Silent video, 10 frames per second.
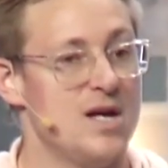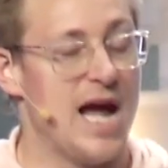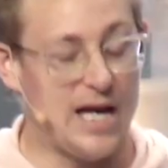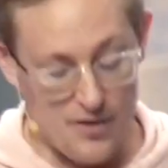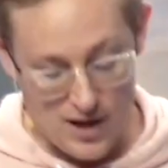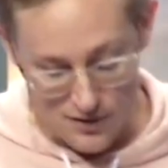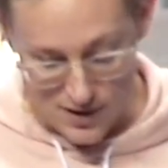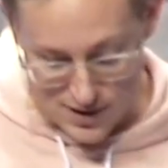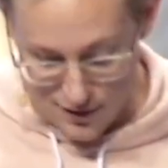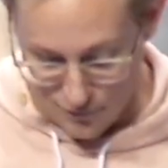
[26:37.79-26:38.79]
And I think
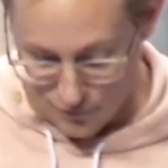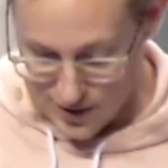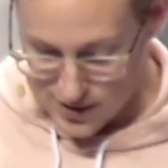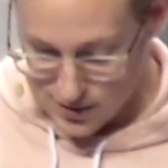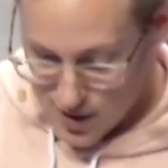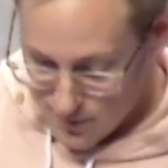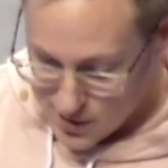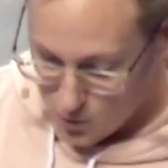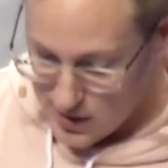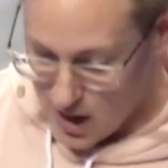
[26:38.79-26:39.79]
the difference
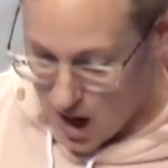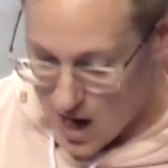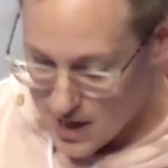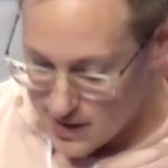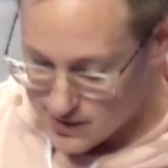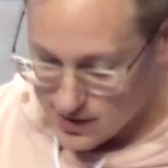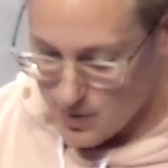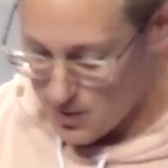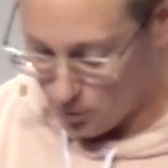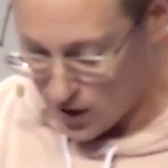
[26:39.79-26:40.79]
between Anna and
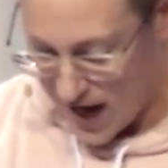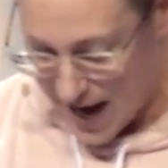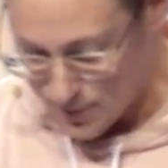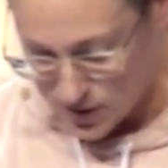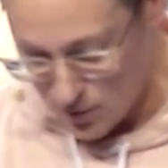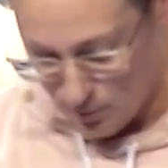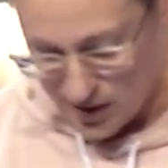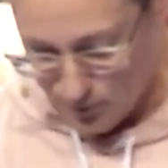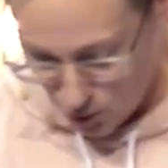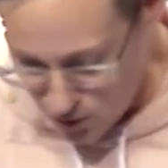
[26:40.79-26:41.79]
Simeon, perhaps the people